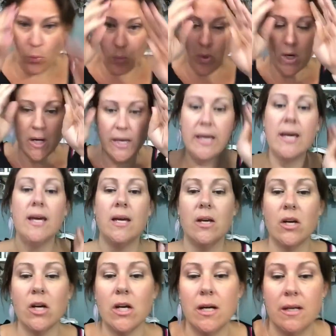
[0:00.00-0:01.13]
we're
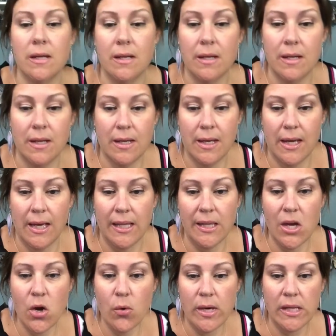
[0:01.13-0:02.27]
here.
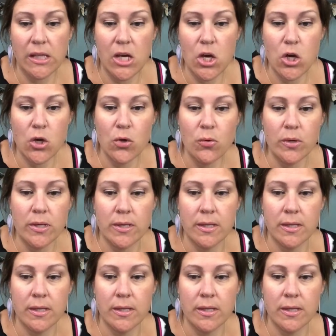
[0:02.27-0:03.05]
Hello, hello.